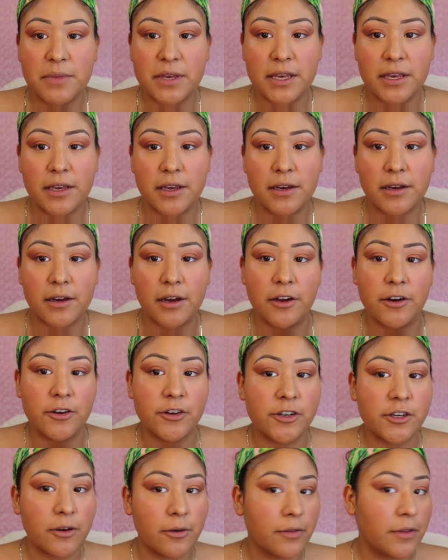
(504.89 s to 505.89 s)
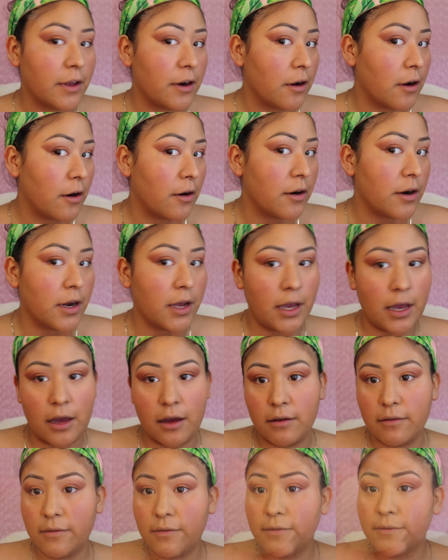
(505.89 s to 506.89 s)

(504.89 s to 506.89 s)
pink undertone that I already have.